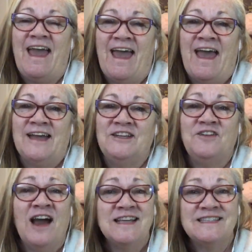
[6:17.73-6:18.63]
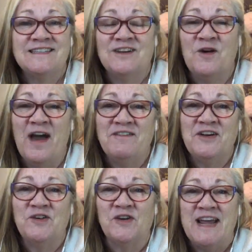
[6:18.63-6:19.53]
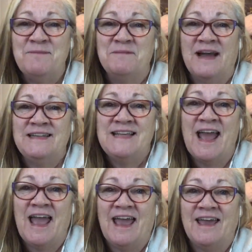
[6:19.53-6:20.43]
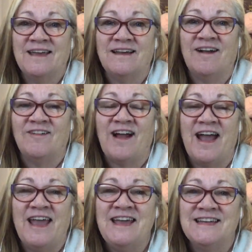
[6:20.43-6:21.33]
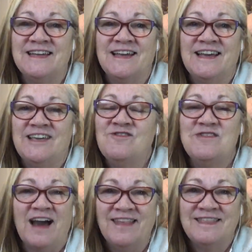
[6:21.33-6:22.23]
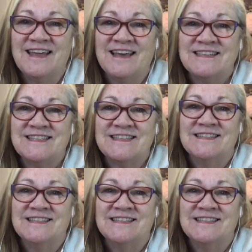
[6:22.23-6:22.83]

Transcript: And you guys go have a great Monday. All right? You got this.